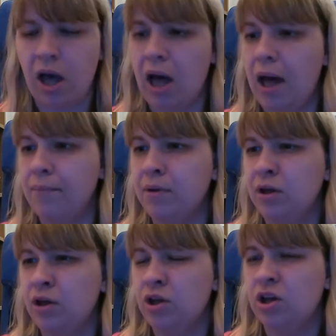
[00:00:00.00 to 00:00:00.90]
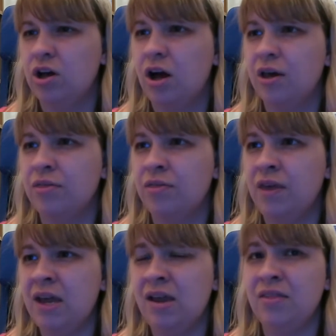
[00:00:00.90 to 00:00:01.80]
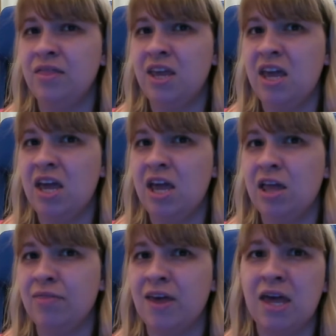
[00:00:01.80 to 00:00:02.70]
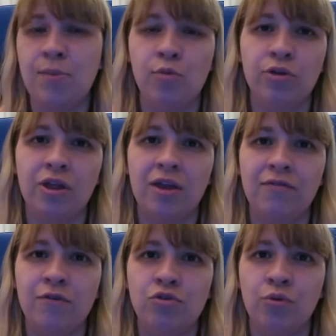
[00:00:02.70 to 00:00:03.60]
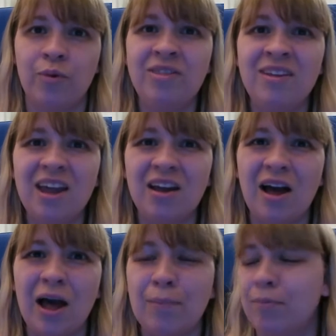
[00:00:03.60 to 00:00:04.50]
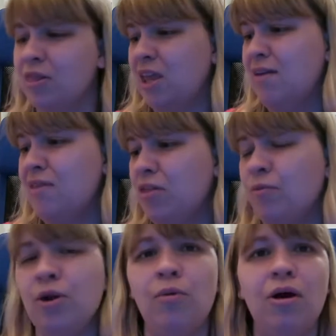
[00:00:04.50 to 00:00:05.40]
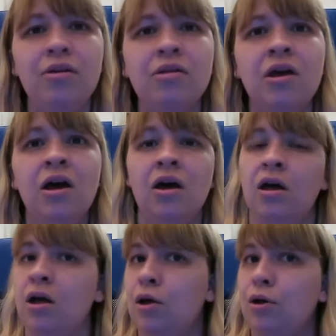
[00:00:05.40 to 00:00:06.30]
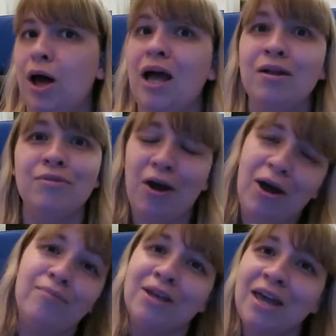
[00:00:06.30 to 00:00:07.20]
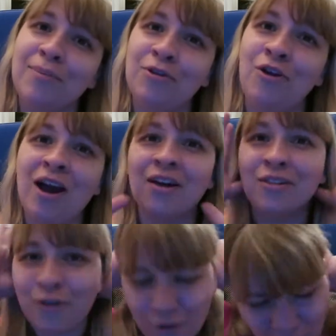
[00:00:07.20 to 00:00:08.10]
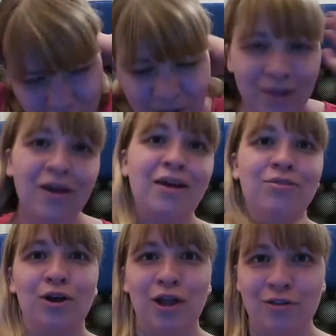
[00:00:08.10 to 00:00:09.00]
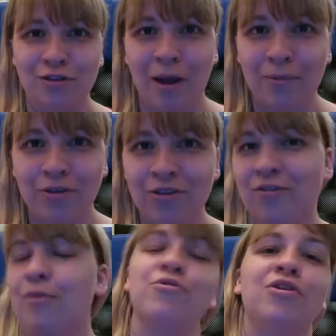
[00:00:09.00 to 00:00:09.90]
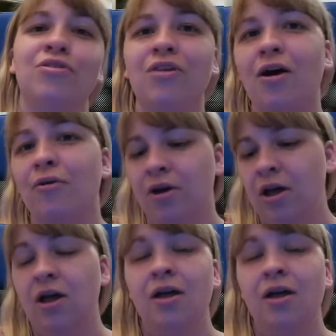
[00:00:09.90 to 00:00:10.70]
I think the theme was, like, futuristic. I believe that's what it was. I don't know. I haven't been keeping track of loot crate because I thought I'd stop the subscription. So,